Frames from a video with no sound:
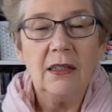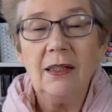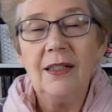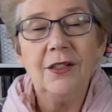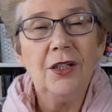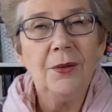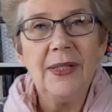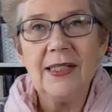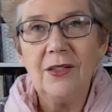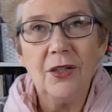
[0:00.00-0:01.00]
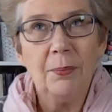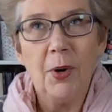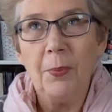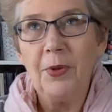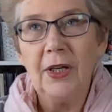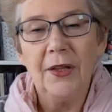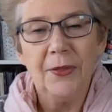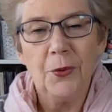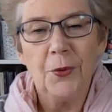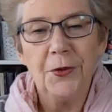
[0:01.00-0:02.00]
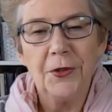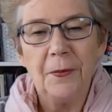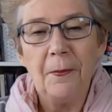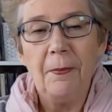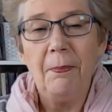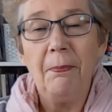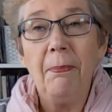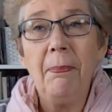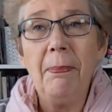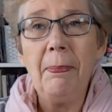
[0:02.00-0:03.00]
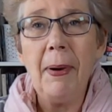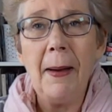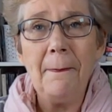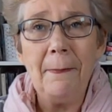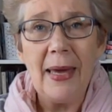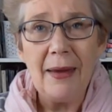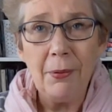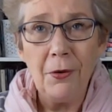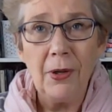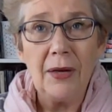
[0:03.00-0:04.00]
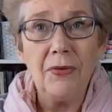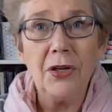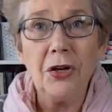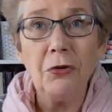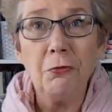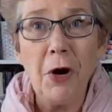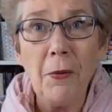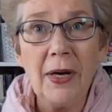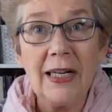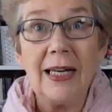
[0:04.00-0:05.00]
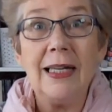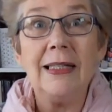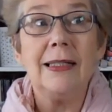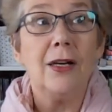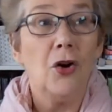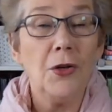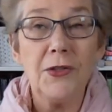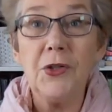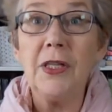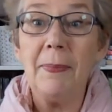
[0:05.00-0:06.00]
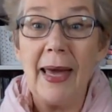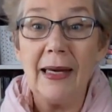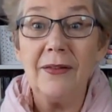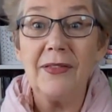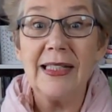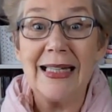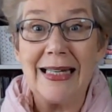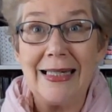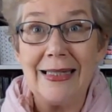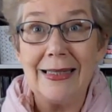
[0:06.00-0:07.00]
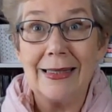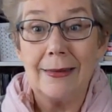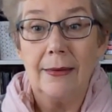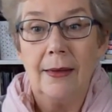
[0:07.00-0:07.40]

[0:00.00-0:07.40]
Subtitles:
I know it's not a popular thought, but people, if you can grow it, it costs you the packet of seeds.